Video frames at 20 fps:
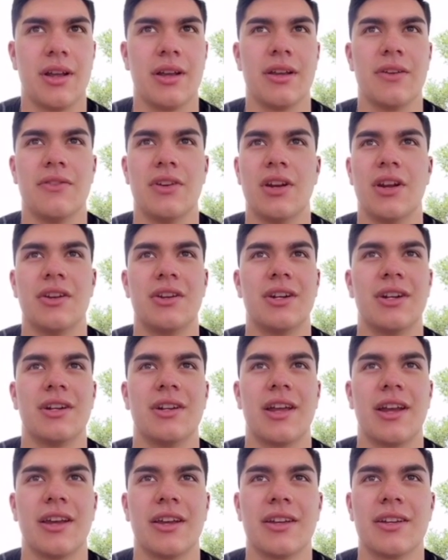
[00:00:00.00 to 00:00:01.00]
even under,
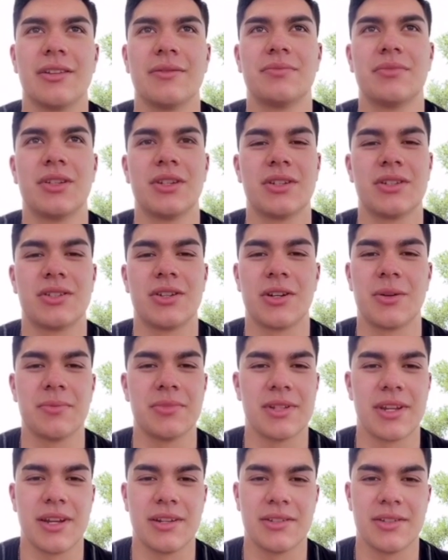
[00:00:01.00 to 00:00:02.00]
like, the
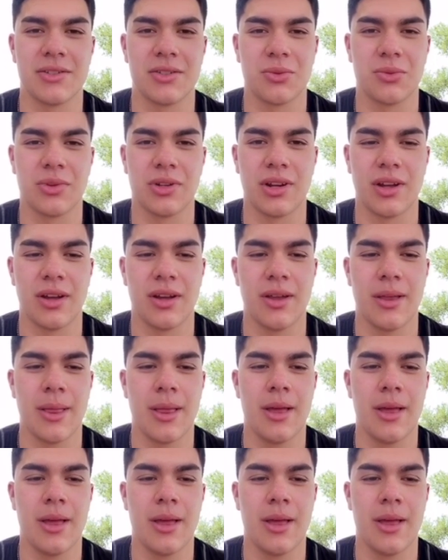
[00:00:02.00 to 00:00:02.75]
circumstances or whatnot.